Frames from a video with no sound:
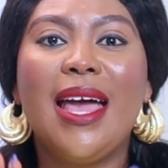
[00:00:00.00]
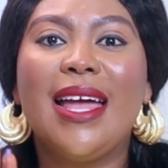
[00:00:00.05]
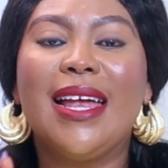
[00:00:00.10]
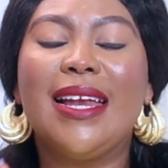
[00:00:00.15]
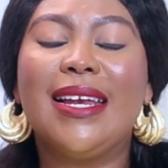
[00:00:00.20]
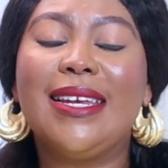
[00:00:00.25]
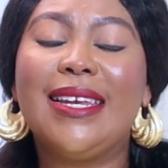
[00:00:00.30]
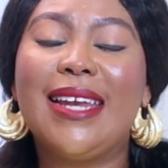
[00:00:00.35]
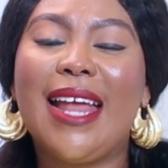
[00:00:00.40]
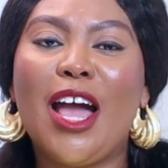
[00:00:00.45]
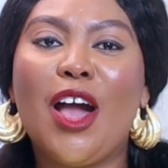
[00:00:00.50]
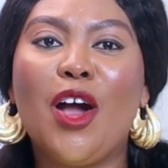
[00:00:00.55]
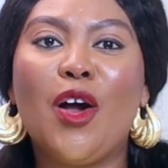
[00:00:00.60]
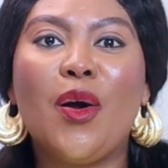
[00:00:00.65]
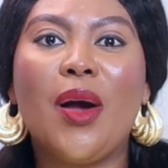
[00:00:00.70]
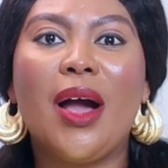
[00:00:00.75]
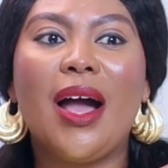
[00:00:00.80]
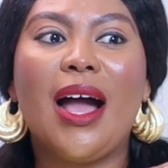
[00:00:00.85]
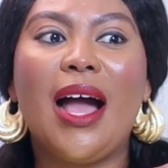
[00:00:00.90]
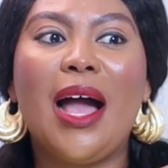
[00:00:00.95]

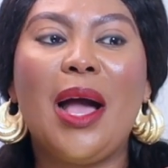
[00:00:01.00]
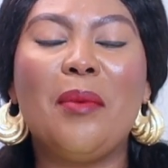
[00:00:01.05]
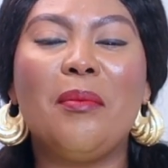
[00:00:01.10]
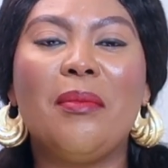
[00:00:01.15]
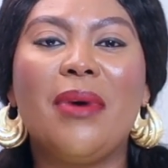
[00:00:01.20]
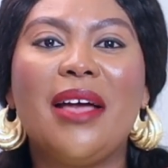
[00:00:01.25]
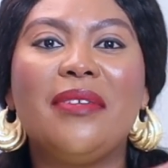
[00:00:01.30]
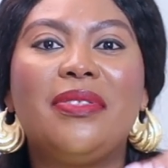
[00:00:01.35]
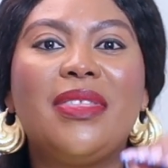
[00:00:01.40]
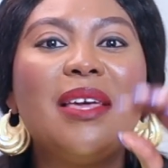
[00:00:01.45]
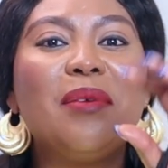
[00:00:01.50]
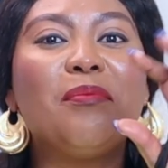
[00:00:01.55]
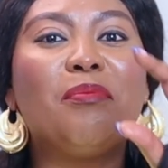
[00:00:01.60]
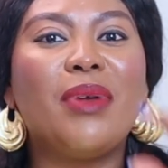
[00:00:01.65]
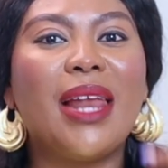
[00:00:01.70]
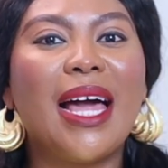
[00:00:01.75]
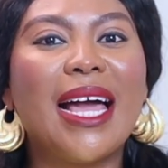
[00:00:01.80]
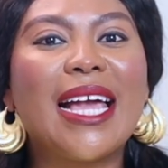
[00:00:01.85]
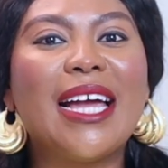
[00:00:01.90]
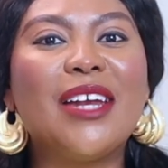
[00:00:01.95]
Now I think
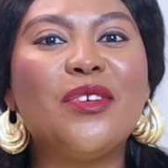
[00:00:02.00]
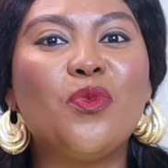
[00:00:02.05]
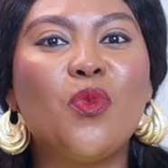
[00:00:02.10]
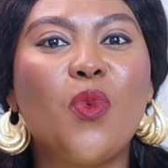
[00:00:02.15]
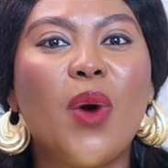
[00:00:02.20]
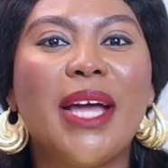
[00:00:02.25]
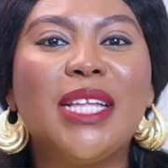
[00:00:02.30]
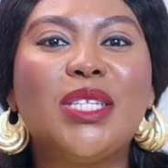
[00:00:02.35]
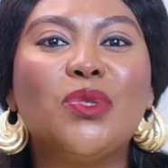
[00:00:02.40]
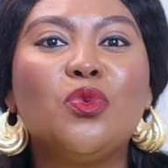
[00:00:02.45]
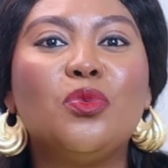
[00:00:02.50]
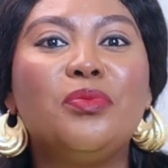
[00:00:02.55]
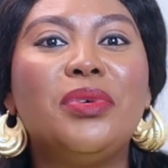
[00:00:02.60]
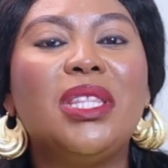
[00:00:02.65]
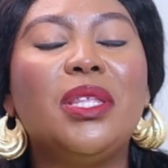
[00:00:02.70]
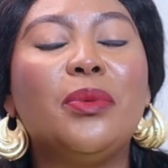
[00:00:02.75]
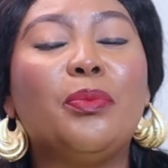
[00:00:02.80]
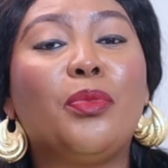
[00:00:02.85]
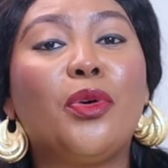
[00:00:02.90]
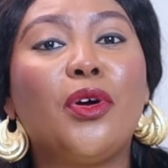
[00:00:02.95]
black and white will be
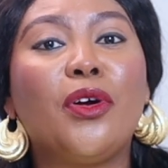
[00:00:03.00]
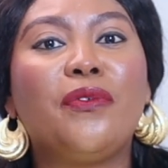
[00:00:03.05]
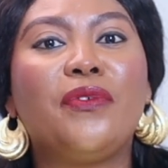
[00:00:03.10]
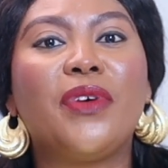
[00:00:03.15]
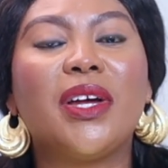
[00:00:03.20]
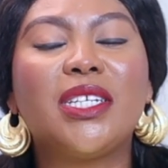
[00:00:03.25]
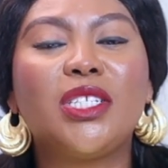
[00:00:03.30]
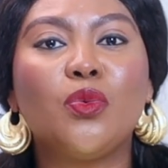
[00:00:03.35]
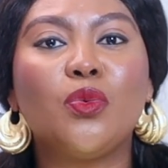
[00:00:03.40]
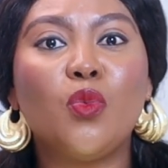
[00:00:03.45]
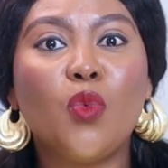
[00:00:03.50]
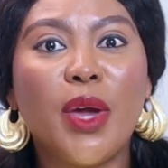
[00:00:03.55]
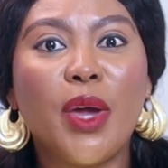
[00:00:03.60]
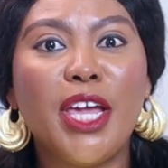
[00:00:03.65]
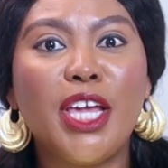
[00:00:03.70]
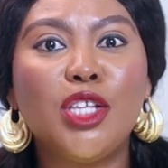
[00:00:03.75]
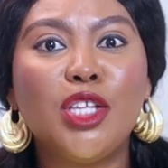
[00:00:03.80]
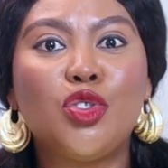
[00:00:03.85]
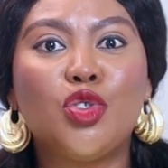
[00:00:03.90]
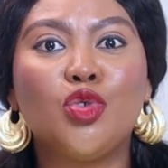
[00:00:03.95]
the perfect
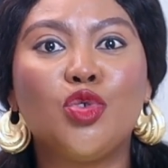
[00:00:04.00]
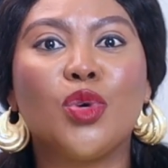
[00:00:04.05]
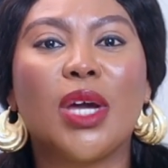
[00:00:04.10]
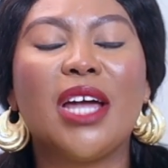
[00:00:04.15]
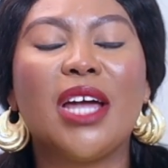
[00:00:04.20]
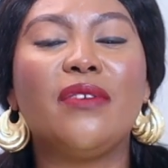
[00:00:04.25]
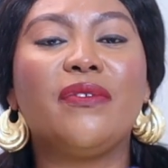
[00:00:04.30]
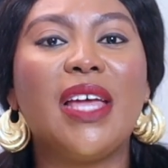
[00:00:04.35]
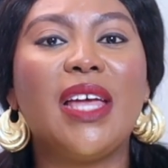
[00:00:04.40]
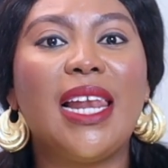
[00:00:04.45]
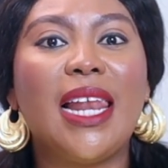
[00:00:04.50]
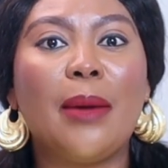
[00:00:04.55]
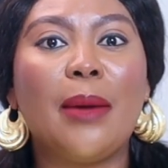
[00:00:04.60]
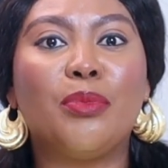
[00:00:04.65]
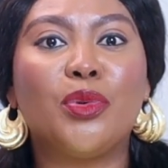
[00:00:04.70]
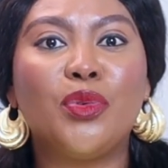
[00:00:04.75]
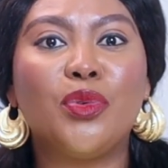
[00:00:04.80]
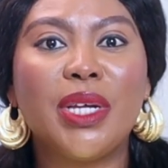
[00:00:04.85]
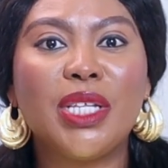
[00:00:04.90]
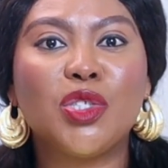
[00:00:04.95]
way to kind of
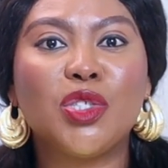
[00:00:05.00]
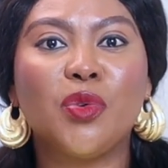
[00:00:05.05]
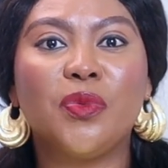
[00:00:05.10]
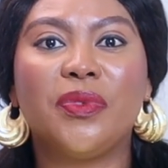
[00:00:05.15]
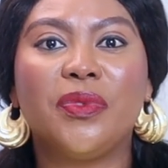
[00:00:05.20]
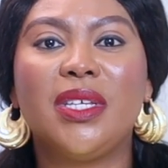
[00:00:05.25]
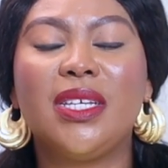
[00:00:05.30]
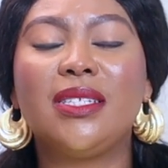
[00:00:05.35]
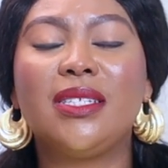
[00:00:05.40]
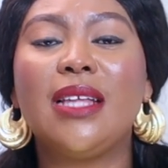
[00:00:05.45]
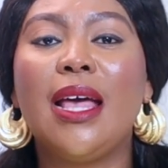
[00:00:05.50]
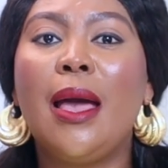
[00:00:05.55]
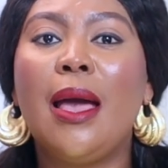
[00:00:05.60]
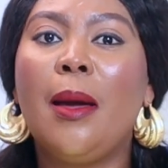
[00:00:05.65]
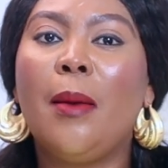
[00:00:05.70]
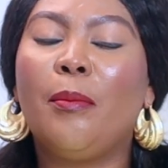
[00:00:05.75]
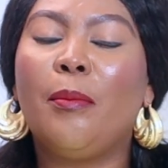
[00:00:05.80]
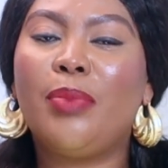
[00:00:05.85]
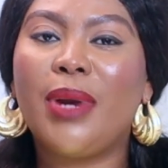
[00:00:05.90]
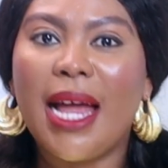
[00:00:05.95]
elaborate on this.
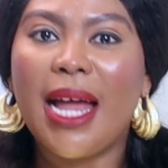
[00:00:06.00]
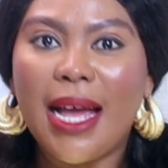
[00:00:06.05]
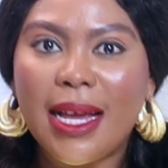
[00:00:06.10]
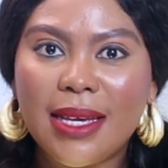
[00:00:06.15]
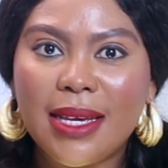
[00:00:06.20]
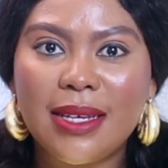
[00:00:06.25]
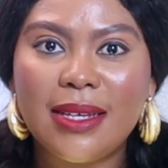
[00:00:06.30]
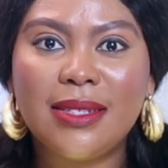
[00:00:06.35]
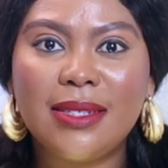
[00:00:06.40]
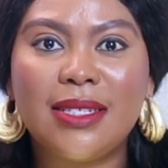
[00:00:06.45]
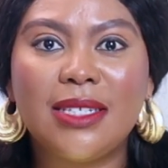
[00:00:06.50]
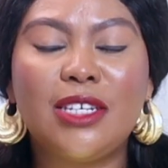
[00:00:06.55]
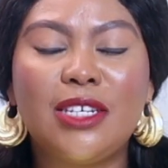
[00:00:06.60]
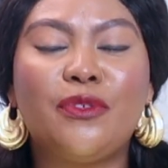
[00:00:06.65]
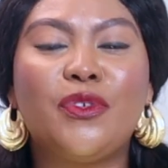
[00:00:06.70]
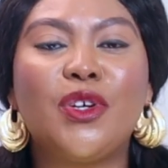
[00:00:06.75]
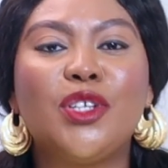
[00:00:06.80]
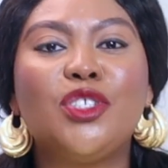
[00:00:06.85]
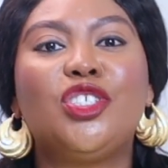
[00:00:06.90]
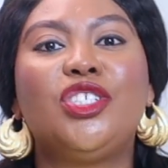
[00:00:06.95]
Black is a
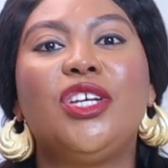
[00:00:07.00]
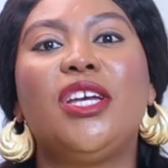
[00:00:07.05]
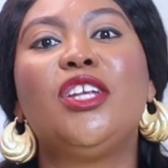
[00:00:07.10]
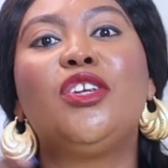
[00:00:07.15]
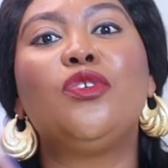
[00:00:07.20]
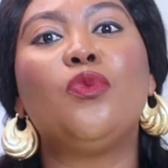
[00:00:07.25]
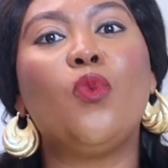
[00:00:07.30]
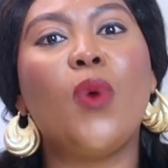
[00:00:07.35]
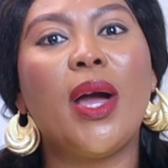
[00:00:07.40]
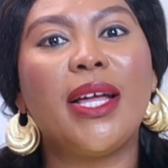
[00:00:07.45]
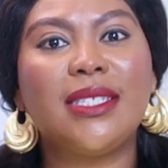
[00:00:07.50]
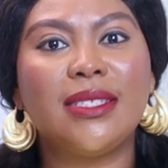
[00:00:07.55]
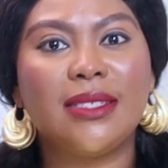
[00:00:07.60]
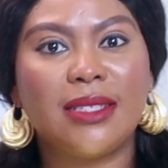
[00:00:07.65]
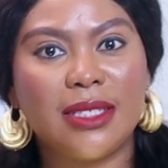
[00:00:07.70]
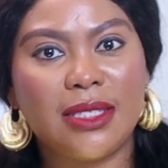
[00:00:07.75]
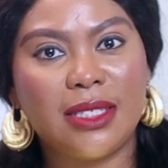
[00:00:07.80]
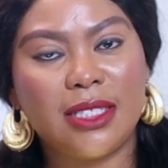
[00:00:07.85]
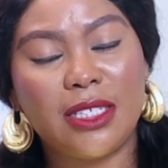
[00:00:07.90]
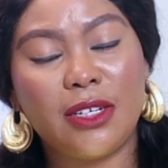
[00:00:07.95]
different shade, white is
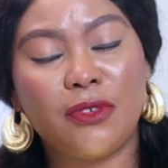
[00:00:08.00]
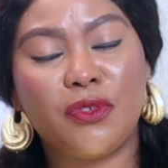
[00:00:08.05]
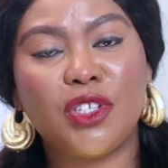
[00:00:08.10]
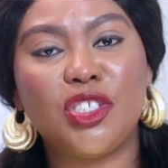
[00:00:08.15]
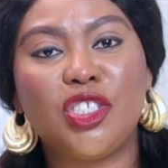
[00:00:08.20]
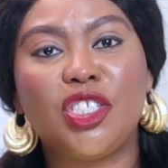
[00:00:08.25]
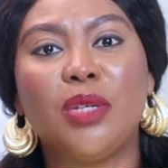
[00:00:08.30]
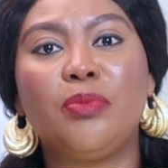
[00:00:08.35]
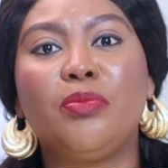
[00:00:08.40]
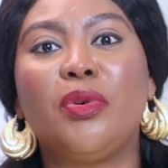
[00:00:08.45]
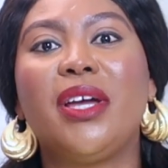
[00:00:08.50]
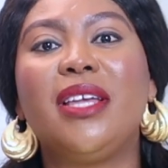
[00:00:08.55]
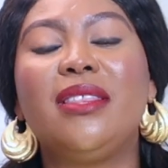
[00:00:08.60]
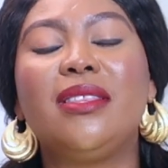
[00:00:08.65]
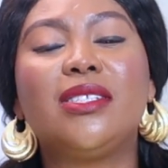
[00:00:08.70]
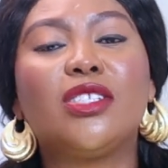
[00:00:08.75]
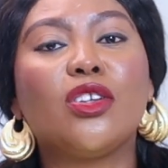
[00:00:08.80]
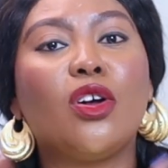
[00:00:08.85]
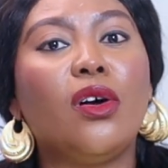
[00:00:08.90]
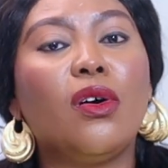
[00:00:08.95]
a different shade, but in
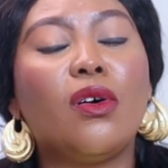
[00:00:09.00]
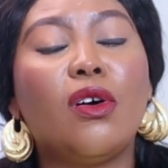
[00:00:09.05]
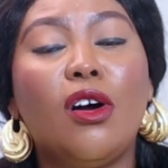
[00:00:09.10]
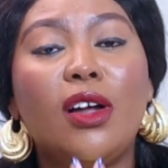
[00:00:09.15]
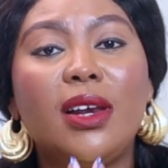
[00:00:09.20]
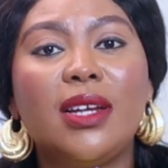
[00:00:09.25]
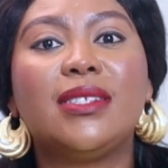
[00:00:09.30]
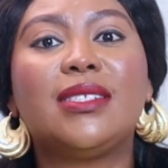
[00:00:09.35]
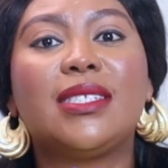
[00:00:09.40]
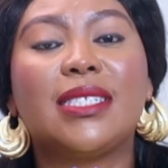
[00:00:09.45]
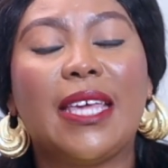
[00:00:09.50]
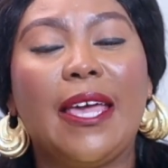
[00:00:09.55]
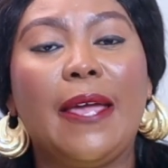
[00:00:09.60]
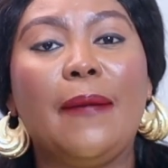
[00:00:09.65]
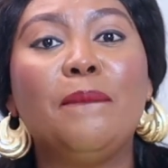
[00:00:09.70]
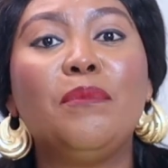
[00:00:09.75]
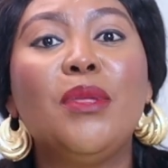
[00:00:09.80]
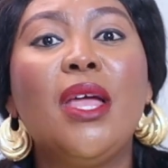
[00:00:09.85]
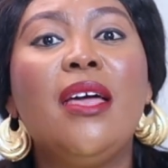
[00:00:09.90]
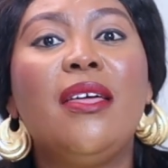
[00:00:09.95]
this color
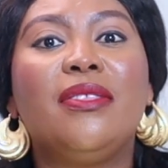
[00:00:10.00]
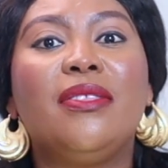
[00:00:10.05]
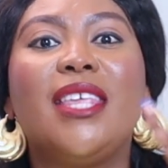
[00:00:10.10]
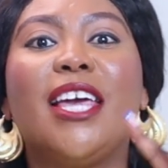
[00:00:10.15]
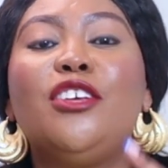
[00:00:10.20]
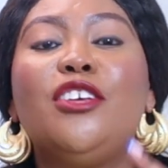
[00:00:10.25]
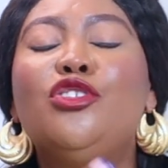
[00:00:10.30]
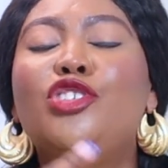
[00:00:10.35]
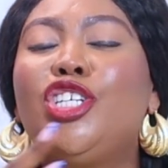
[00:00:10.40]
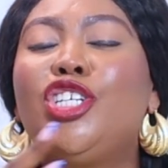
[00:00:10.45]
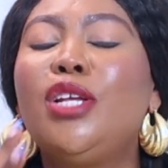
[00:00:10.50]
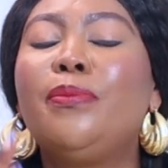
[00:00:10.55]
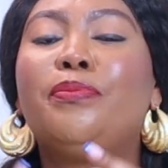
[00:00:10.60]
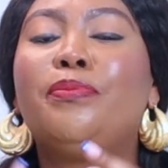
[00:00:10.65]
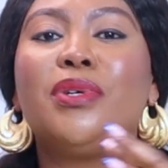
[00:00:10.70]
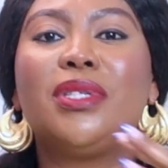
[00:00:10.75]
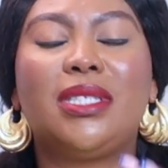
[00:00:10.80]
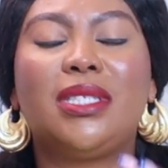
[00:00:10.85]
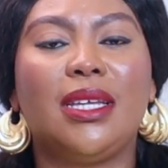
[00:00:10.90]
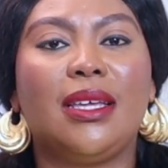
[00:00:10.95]
scheme, they are usually
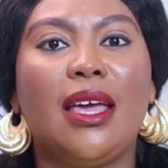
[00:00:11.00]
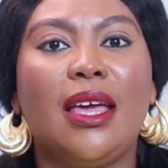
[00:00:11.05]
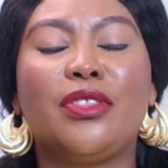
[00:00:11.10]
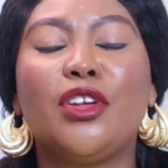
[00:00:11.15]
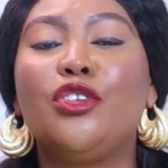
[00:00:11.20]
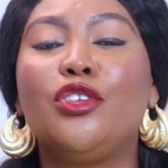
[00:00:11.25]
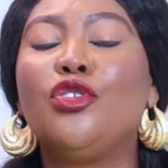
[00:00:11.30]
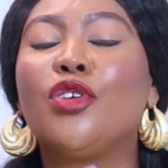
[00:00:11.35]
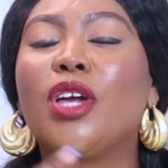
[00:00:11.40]
put together. You